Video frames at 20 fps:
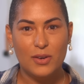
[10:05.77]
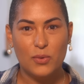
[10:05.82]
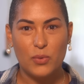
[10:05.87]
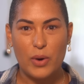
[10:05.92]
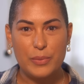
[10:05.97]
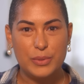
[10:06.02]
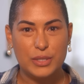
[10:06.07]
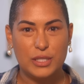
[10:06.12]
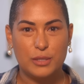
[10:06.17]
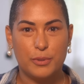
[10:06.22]

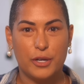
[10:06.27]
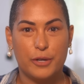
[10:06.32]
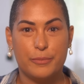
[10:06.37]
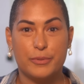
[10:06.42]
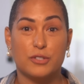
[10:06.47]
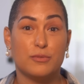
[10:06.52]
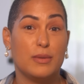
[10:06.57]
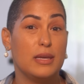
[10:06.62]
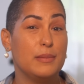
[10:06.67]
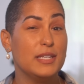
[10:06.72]
What was the
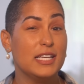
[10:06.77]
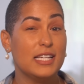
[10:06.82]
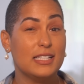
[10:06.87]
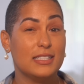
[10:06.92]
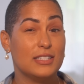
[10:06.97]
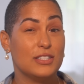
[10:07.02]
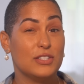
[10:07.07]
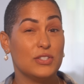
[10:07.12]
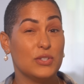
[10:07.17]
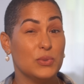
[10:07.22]
purpose? Maybe because
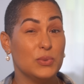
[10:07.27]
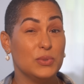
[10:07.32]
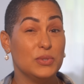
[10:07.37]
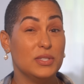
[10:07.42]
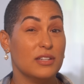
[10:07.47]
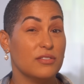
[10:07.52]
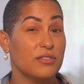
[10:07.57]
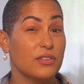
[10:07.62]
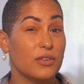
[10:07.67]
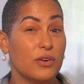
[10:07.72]
it's too
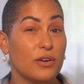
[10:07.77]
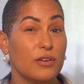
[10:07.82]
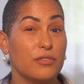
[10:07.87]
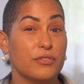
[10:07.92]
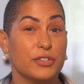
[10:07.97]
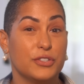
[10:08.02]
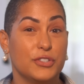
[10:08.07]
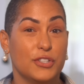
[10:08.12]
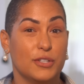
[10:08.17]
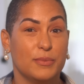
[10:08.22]
difficult
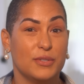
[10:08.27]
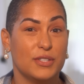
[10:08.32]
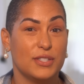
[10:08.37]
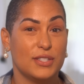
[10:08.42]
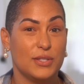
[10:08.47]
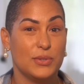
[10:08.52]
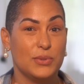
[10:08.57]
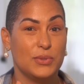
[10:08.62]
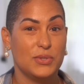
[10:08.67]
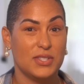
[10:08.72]
for Germans
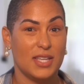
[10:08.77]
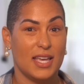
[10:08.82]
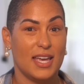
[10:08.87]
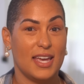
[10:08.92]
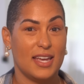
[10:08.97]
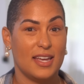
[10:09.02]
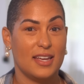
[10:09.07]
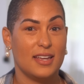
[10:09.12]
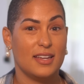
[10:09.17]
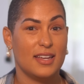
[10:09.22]
to
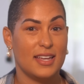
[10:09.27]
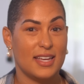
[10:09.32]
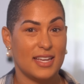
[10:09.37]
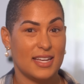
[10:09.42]
say